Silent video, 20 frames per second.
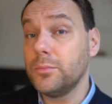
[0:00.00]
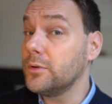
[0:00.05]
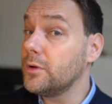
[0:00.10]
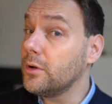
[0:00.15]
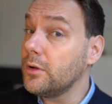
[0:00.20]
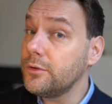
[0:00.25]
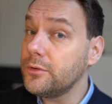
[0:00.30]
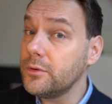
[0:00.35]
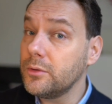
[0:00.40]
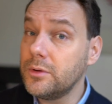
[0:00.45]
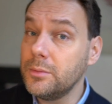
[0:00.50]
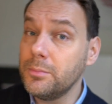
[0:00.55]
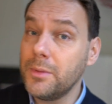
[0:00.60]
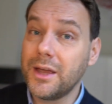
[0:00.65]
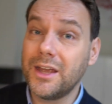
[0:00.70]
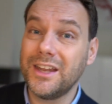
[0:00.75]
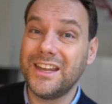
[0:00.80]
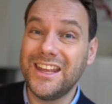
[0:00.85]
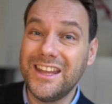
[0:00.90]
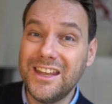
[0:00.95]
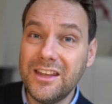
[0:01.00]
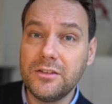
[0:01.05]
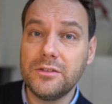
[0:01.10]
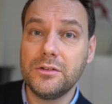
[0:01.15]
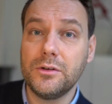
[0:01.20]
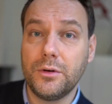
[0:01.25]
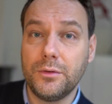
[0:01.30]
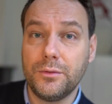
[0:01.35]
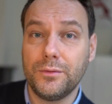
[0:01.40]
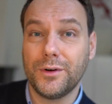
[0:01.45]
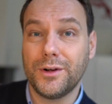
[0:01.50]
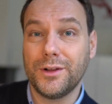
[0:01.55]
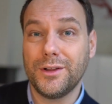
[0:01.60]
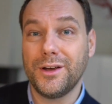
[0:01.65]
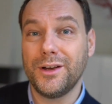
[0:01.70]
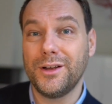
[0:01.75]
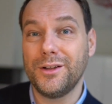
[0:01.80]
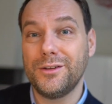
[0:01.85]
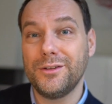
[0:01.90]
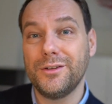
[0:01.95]
but also to make it easier for
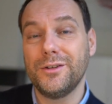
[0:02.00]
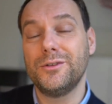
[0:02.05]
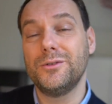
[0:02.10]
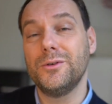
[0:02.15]
clients